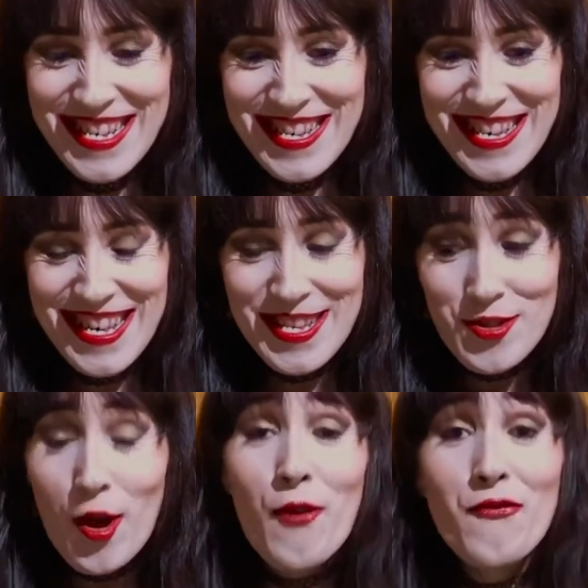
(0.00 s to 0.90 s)
It's
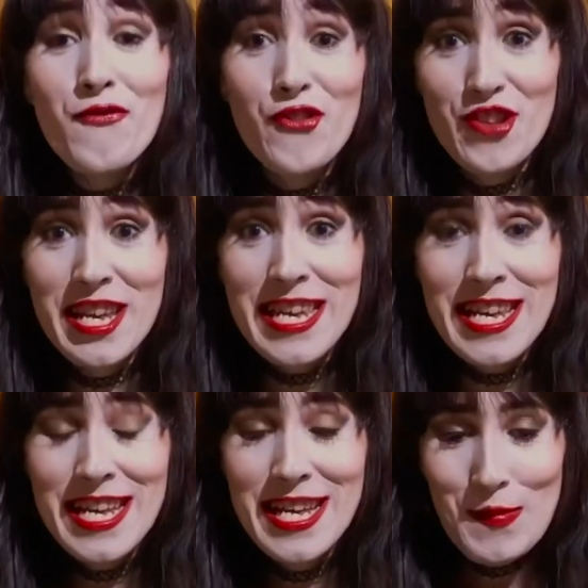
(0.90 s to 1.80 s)
not funny,
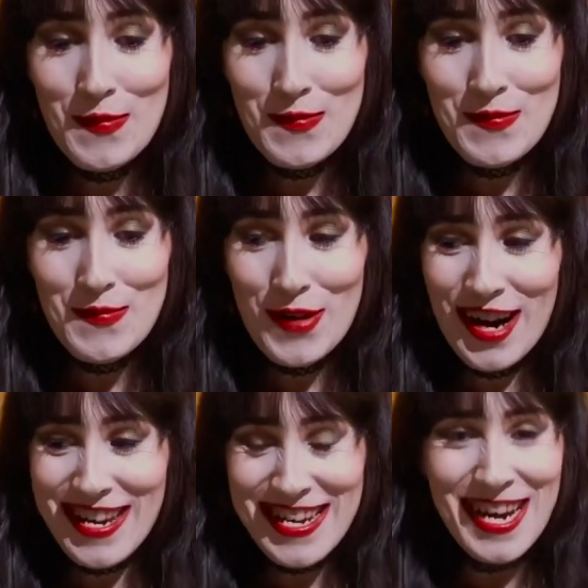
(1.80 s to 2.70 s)
but I
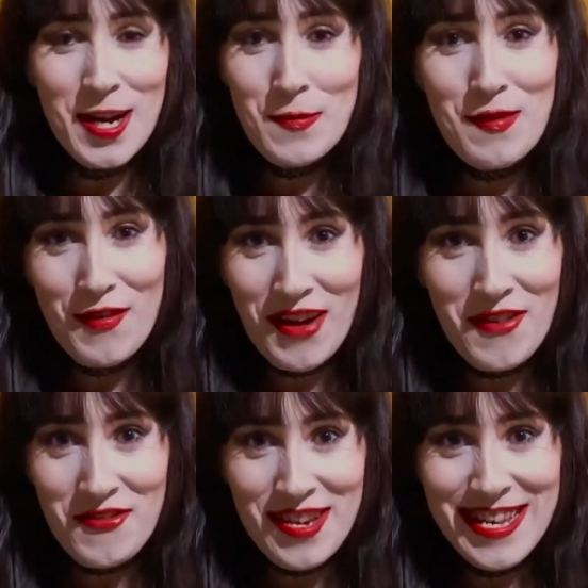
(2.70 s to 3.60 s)
can't help but laugh
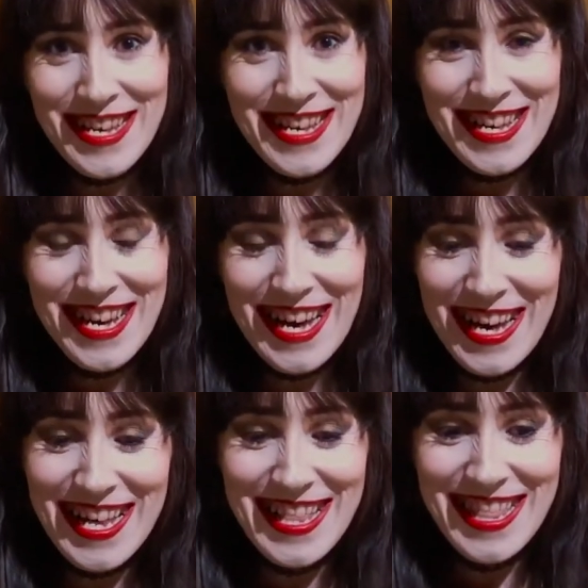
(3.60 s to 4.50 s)
at it
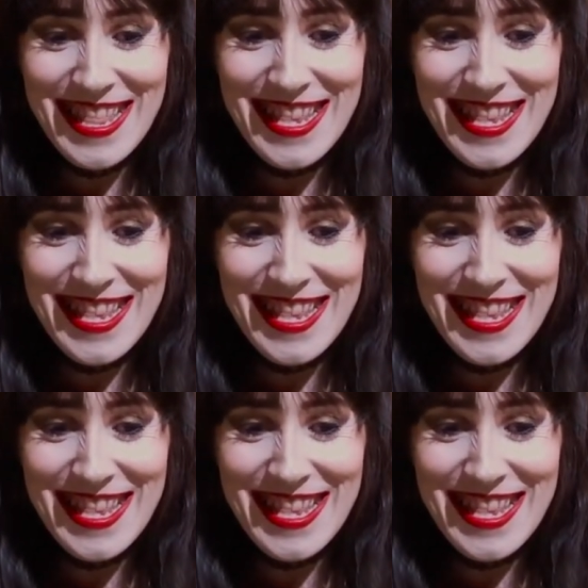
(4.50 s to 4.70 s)
and...